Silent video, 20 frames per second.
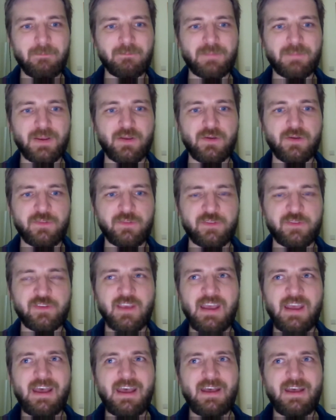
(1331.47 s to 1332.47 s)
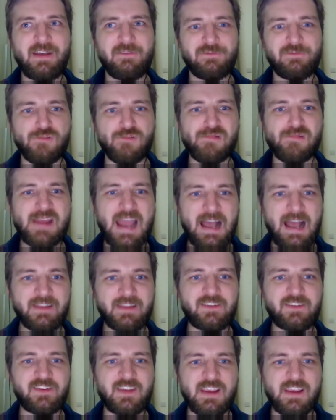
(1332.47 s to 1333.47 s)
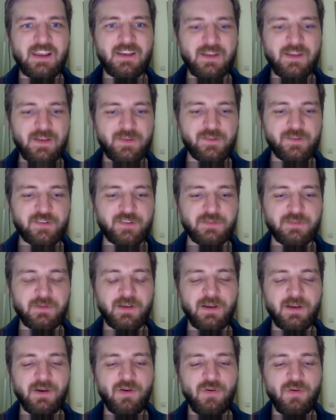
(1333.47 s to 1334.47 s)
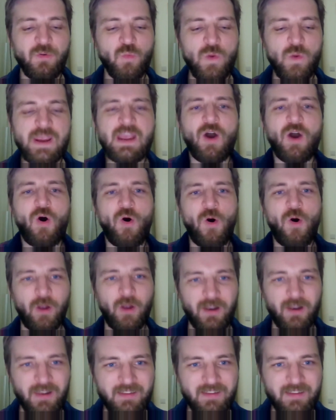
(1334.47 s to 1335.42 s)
Because the reality is we all